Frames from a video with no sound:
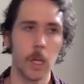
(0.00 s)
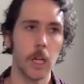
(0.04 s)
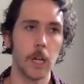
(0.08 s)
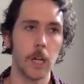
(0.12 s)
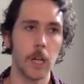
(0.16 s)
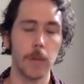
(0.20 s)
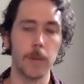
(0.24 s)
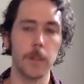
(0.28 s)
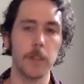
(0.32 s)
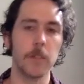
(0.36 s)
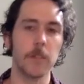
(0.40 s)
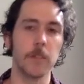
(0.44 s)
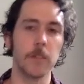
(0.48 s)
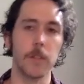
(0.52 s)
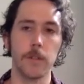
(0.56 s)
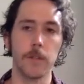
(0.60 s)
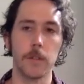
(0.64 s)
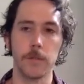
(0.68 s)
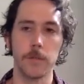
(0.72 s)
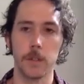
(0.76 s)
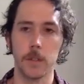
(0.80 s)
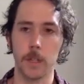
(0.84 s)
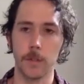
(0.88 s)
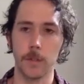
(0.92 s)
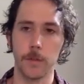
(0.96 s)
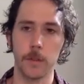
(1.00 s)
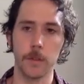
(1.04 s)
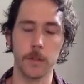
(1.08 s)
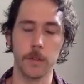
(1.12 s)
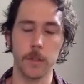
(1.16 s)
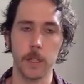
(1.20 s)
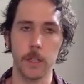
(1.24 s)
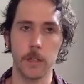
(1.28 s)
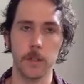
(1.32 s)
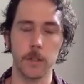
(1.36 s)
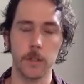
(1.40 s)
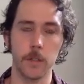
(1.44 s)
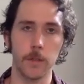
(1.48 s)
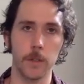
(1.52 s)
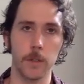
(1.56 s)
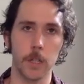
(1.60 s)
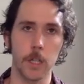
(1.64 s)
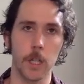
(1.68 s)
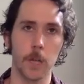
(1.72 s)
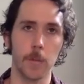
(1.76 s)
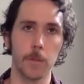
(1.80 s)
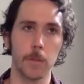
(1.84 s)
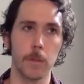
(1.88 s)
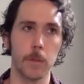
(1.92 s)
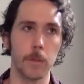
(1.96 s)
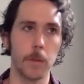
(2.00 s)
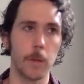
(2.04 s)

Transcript: and maybe it's different for different stages of a company.